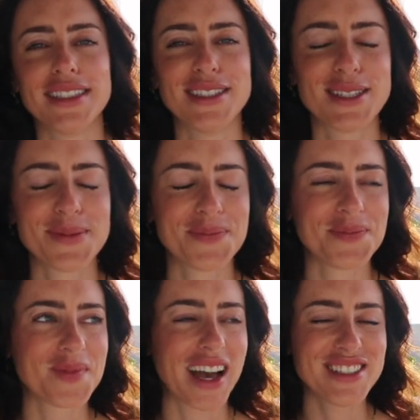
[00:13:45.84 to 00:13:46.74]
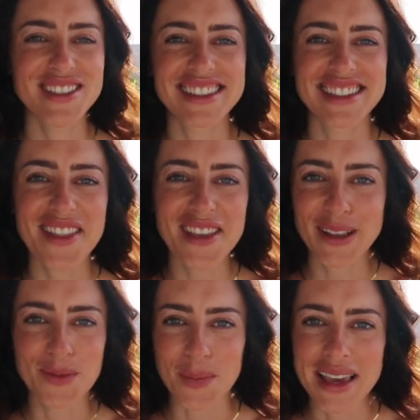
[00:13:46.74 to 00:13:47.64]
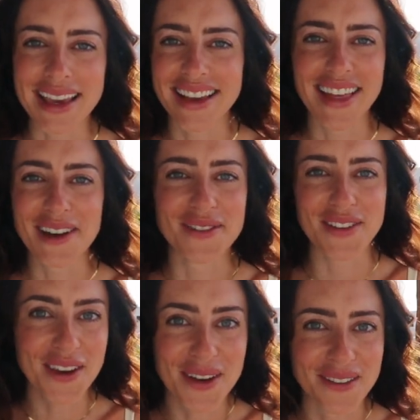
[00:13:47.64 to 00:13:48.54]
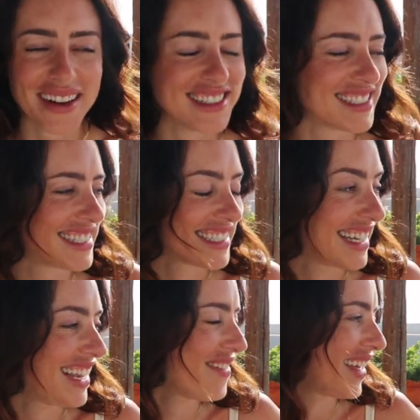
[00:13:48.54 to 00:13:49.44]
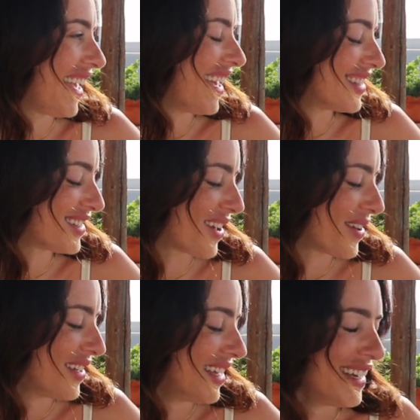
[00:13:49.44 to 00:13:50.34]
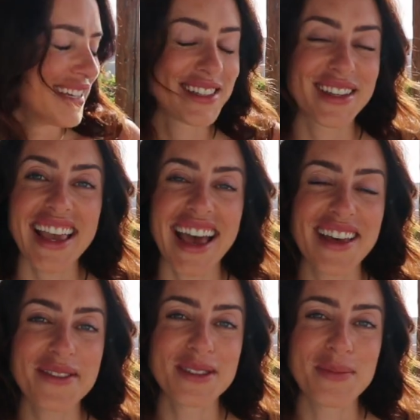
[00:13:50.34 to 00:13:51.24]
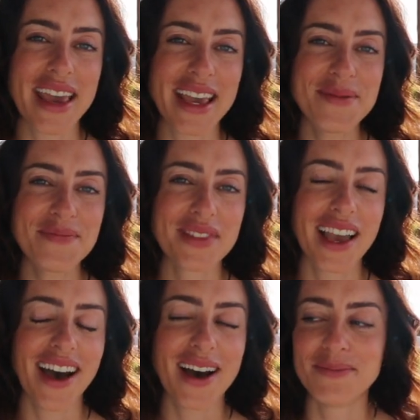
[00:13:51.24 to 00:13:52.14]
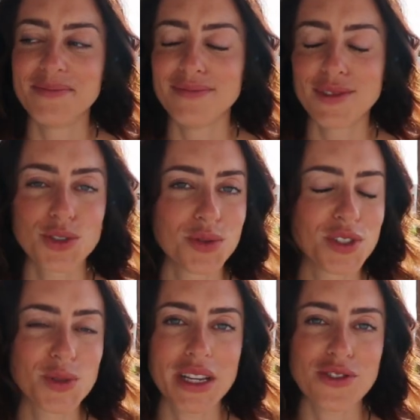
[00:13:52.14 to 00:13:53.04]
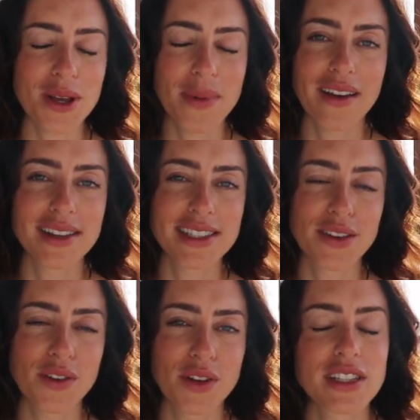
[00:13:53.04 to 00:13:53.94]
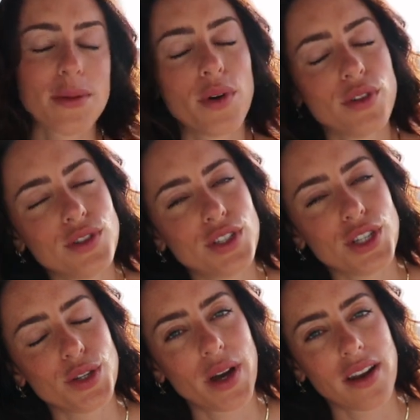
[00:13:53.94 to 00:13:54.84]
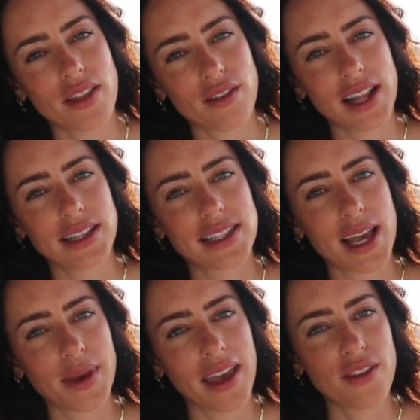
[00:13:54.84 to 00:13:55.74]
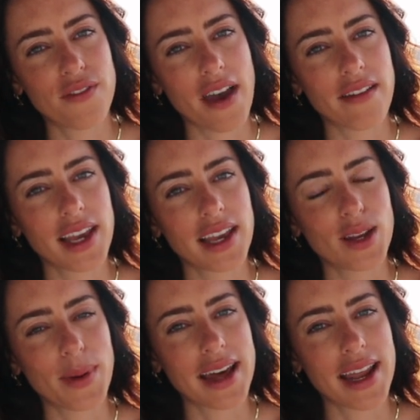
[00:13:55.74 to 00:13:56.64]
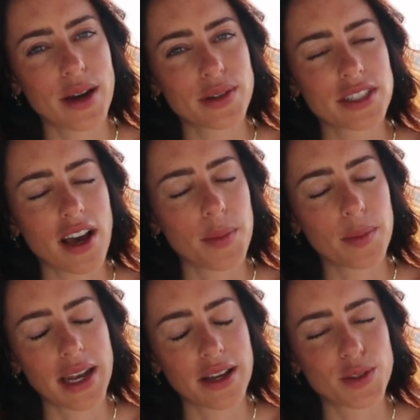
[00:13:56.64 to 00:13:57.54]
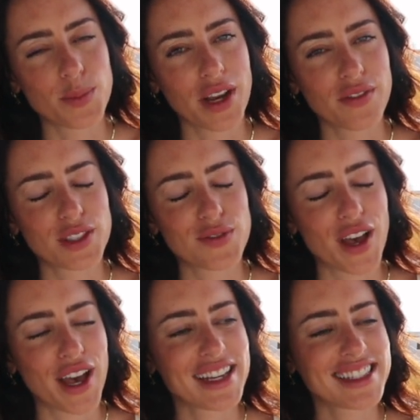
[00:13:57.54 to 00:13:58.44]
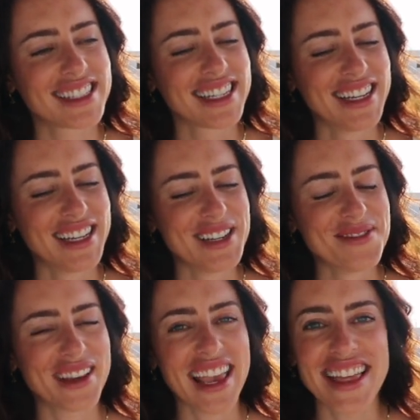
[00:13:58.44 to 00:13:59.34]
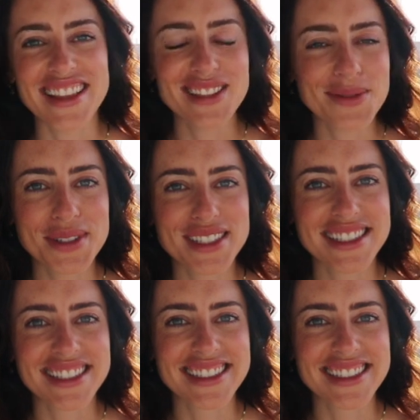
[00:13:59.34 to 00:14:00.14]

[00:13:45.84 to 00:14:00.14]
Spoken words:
and I just, nothing's beating that view. I love it here. So yeah, that was me. Short and sweet trip here in Sifnos. I'm on to another island today. I'm getting the ferry in about an hour's time. I'm gonna have some breakfast first. But yeah, this was